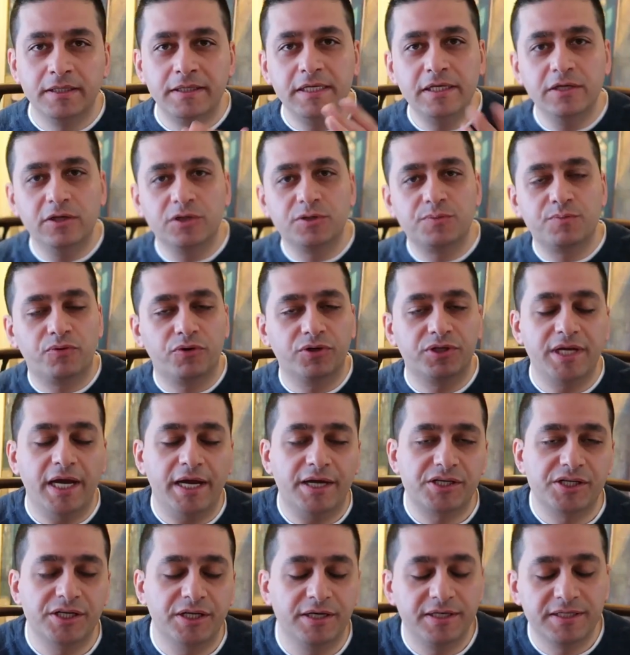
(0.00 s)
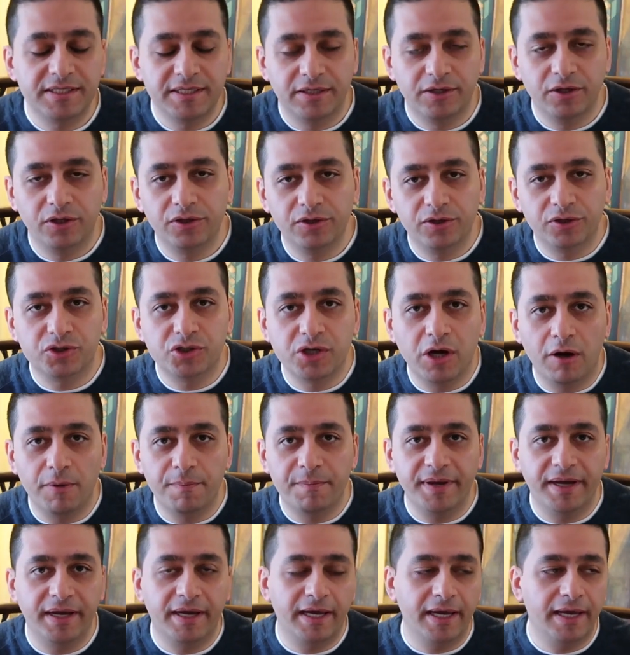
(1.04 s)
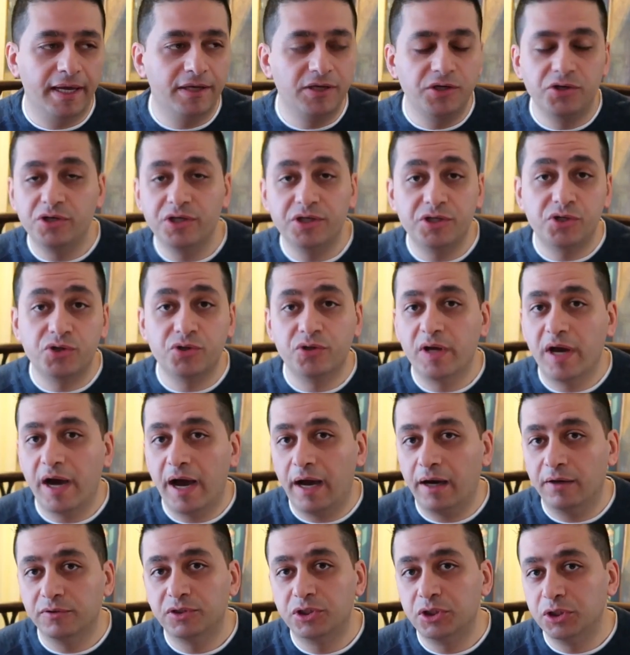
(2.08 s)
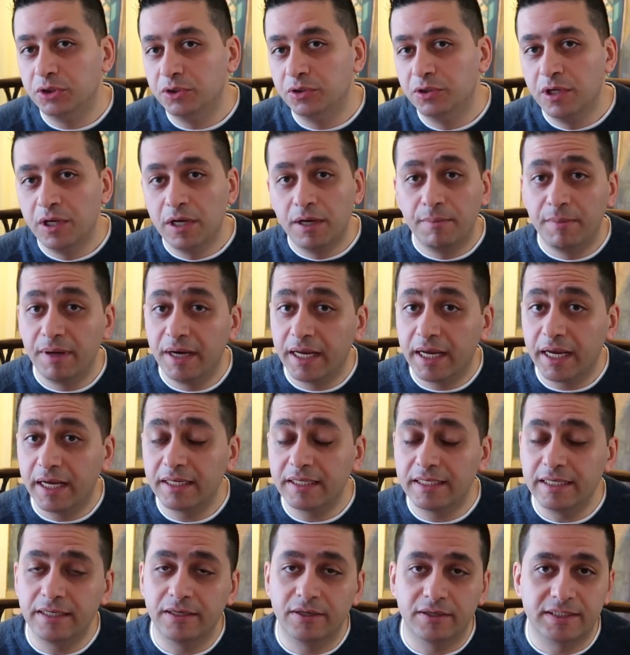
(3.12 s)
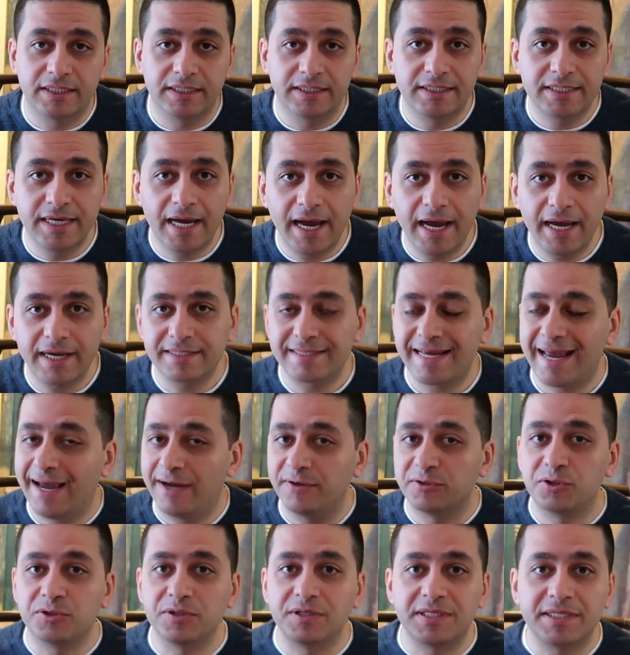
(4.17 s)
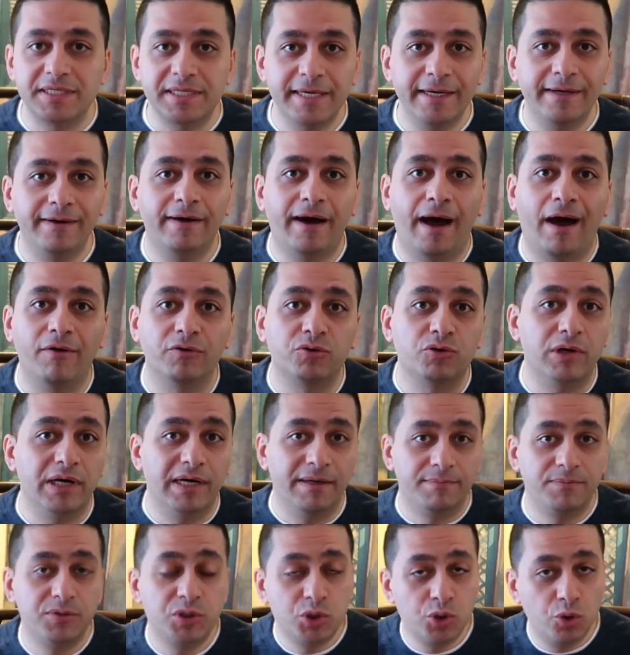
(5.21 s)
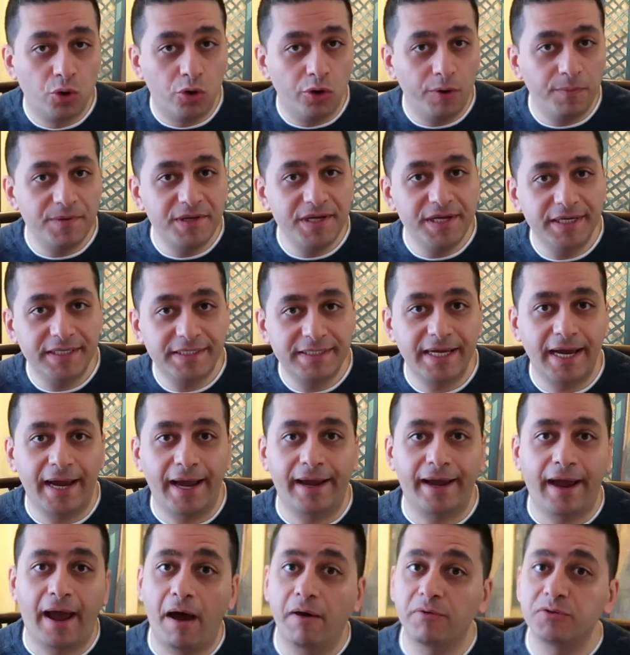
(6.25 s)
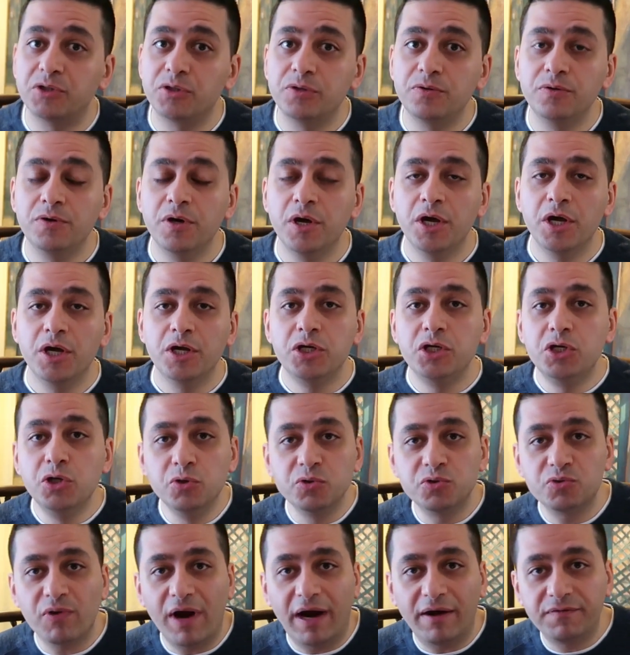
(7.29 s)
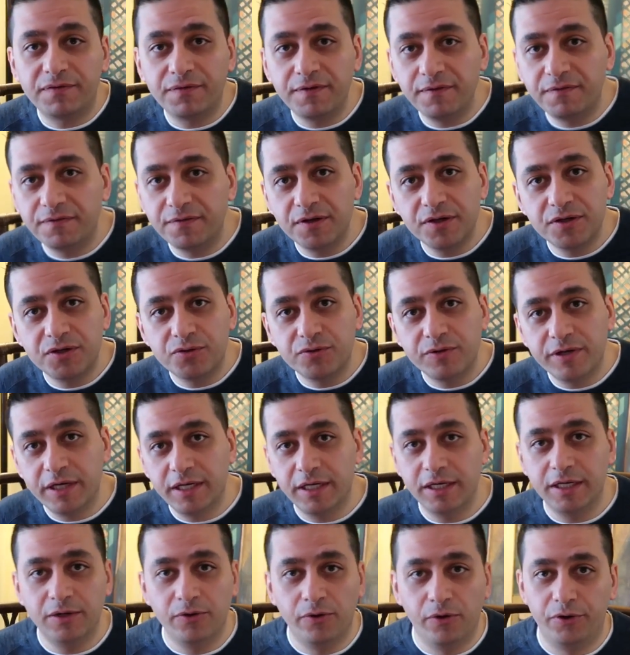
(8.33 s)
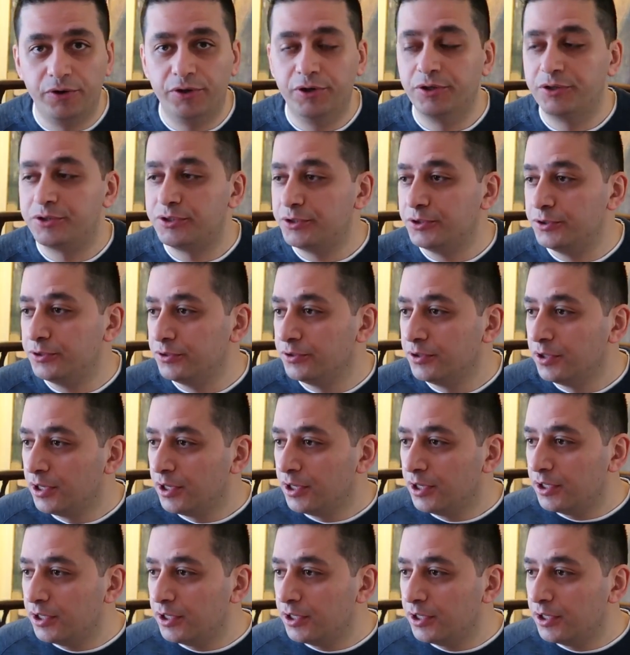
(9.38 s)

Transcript: DDoS protection is another topic, and you need to know how to mitigate DDoS attacks, how to scale, how to absorb the attack, how to use Route 53 in order to